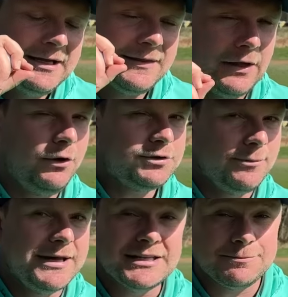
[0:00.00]
That also
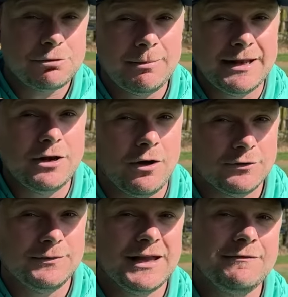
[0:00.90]
means it's probably not as
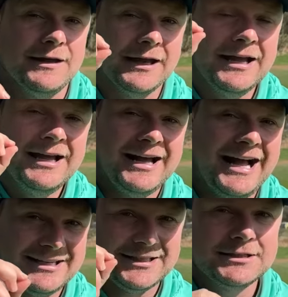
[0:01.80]
forgiving
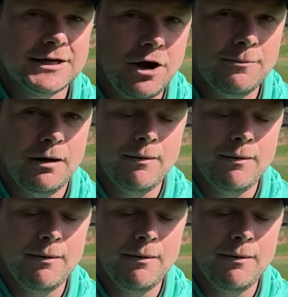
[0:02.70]
as the Takomo.